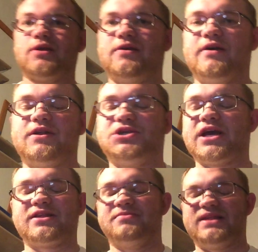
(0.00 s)
uh,
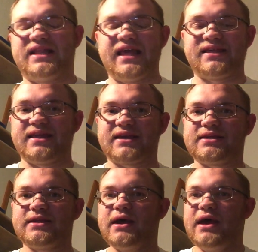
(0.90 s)
check some
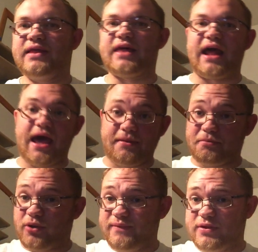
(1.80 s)
statistics that I had
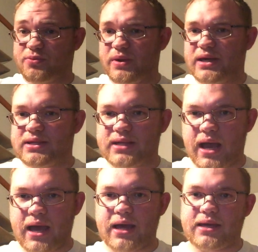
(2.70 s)
in previous weeks.
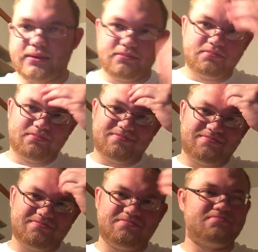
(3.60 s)
Uh,
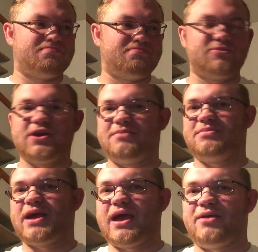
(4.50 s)
sorry,
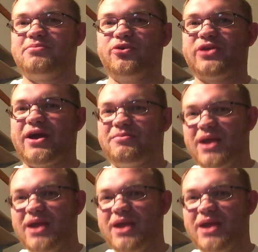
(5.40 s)
hair, loose hair.